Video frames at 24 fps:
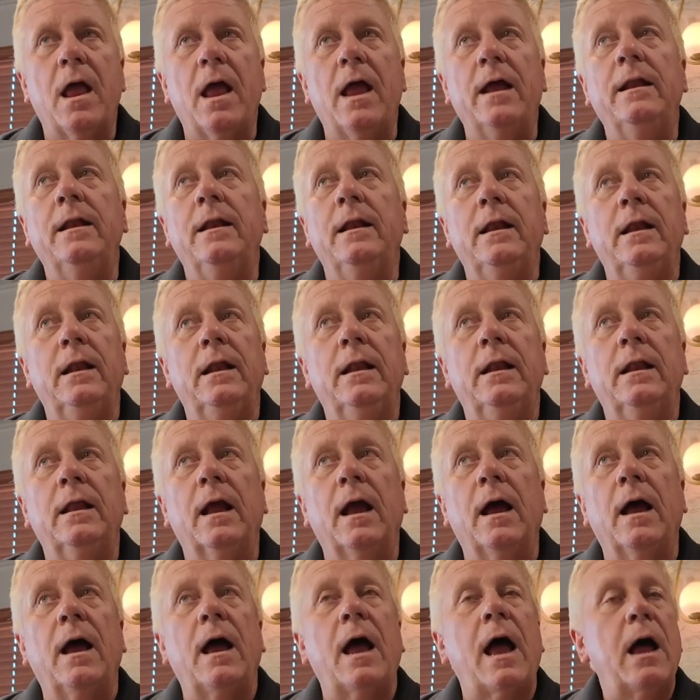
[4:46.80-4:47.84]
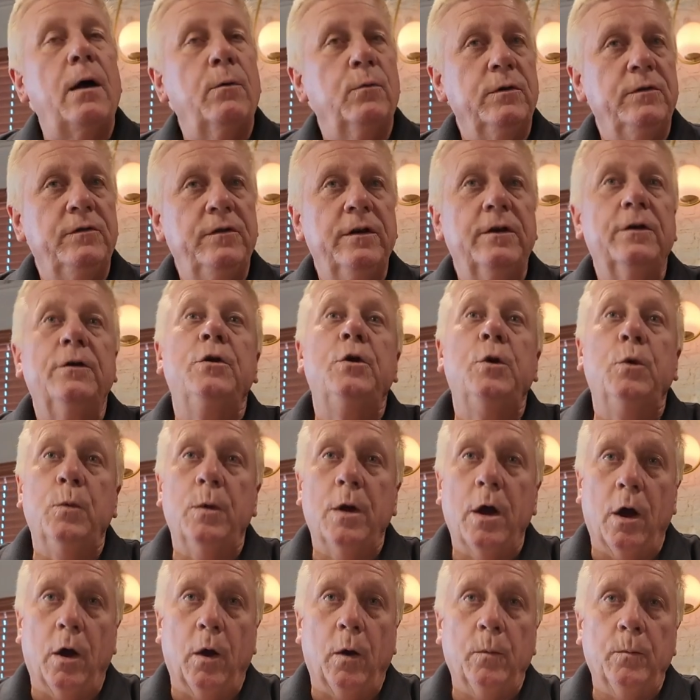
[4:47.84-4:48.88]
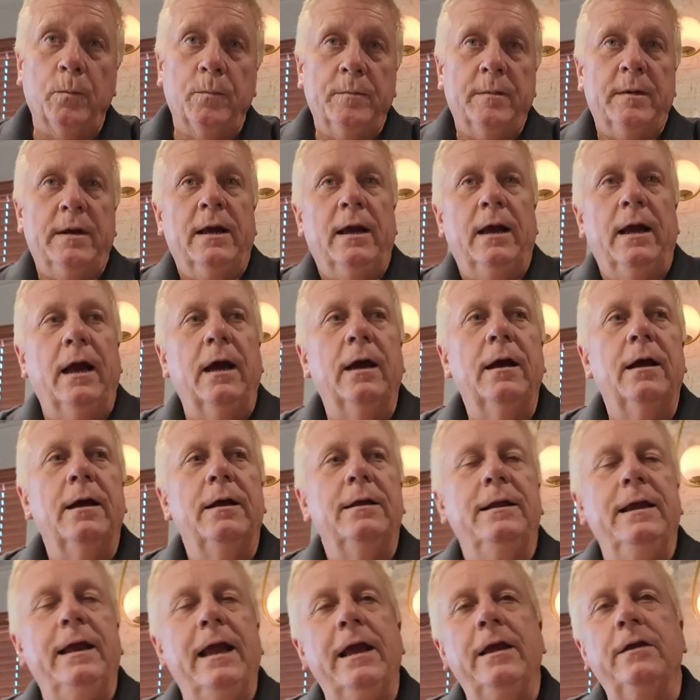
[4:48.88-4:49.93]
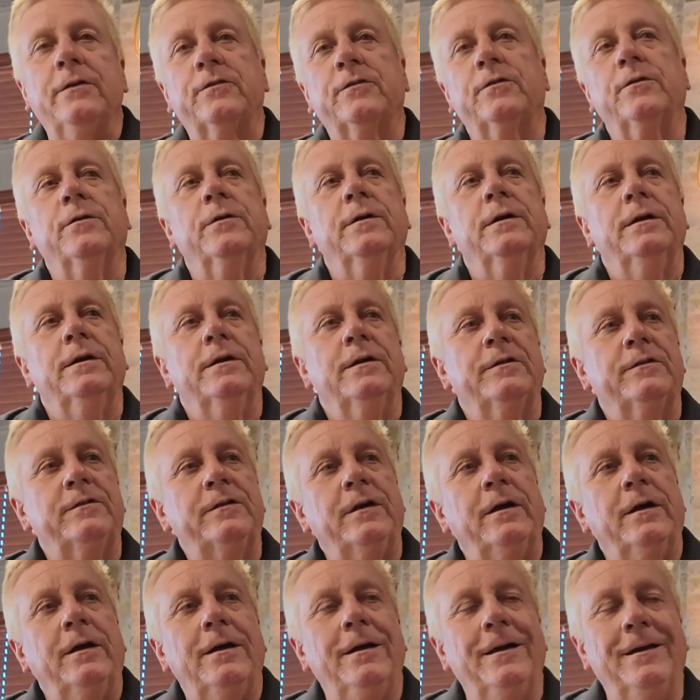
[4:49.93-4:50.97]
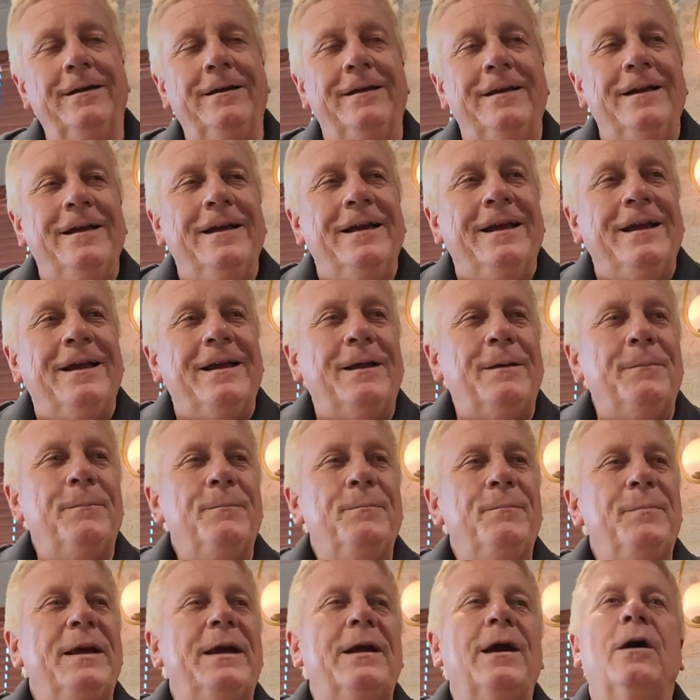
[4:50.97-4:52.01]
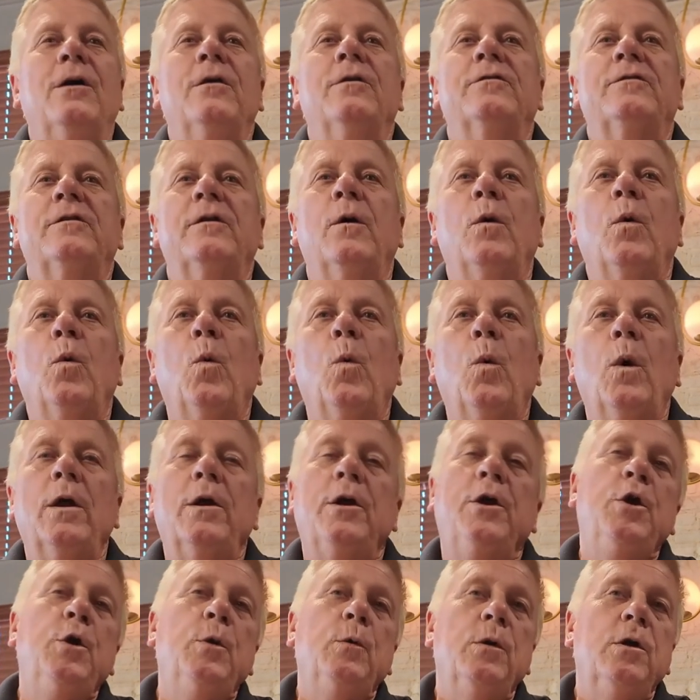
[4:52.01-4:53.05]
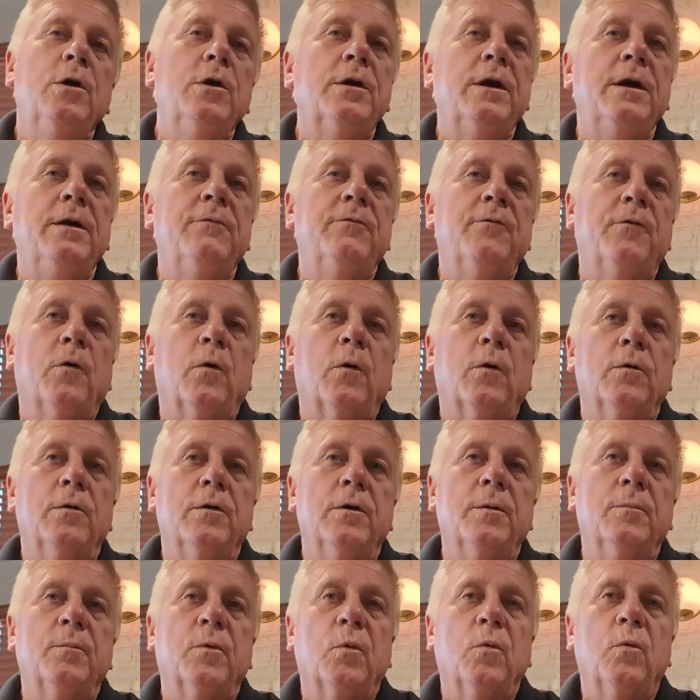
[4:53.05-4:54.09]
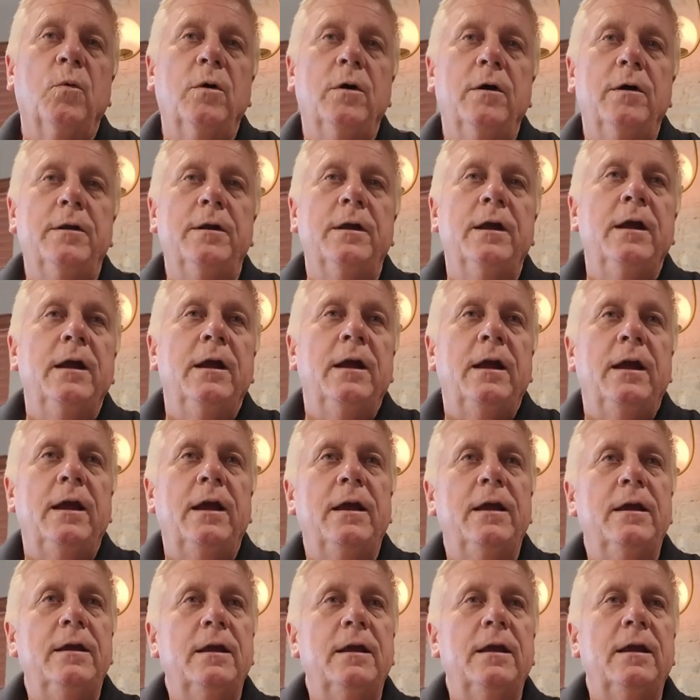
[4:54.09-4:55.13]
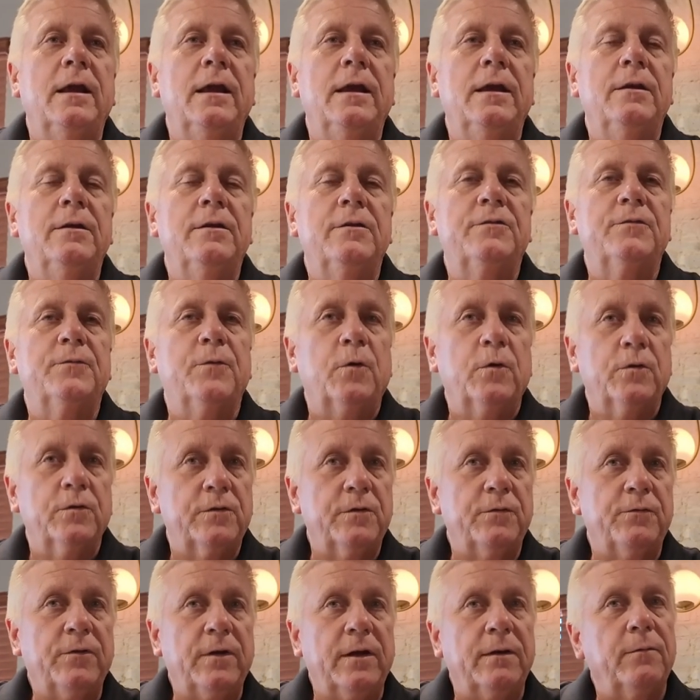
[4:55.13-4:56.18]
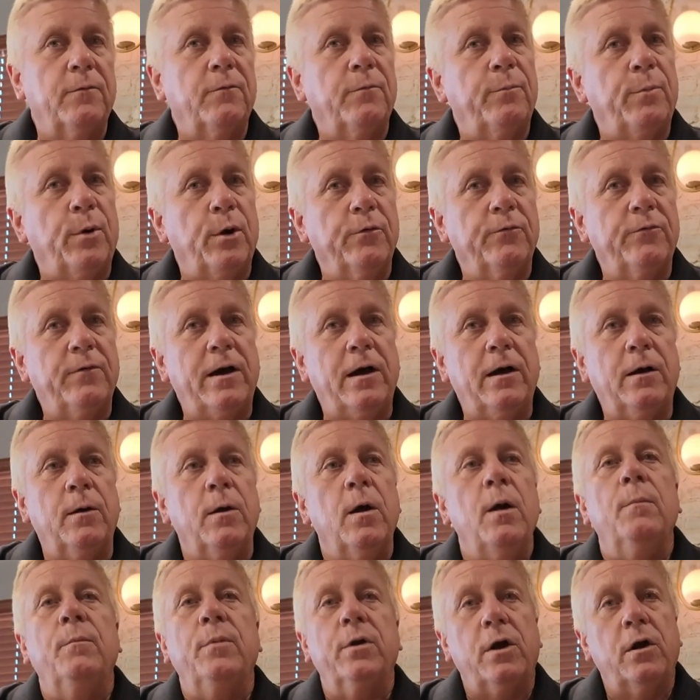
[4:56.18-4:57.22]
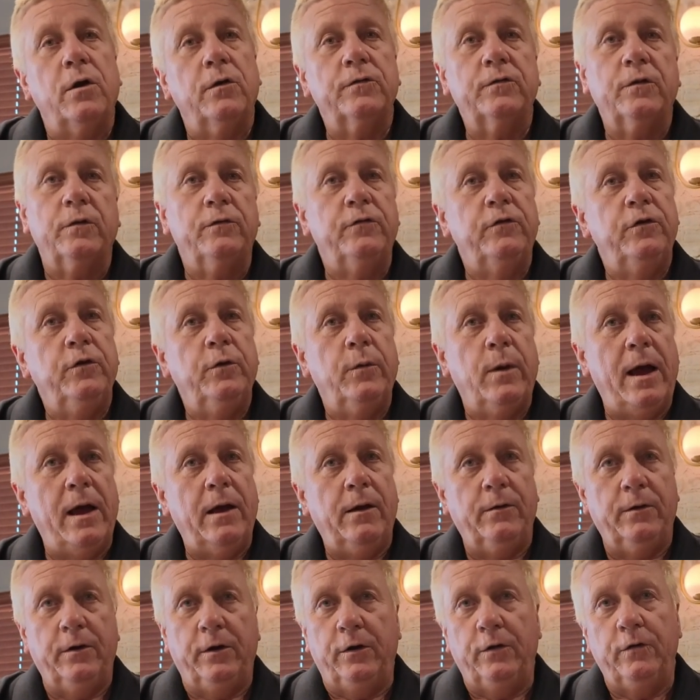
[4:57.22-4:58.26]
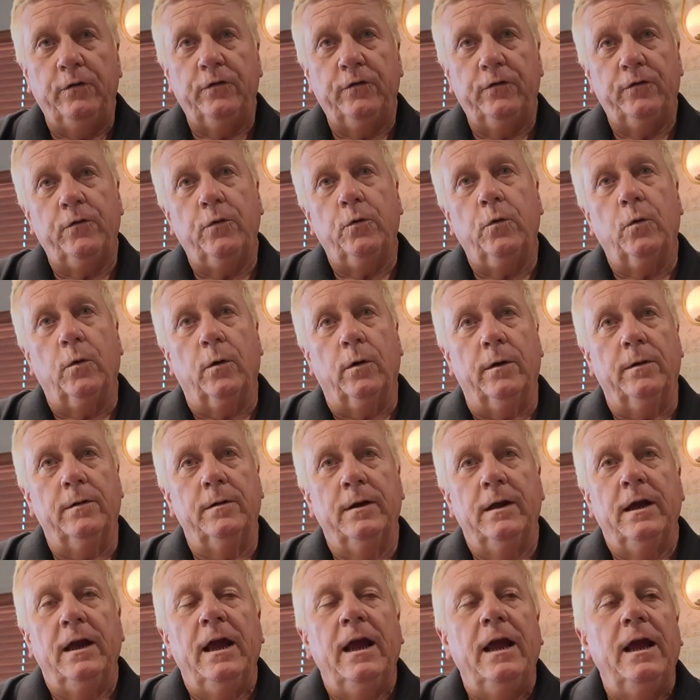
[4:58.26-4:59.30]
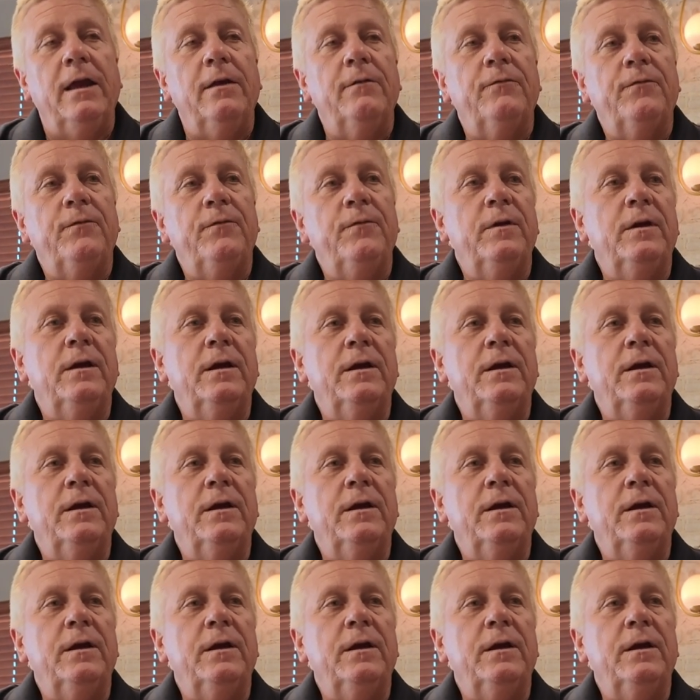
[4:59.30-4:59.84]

And I would tell you no. The answer is because what are you looking for, number one, as far as the flavor profile, but also two, how do you store it? If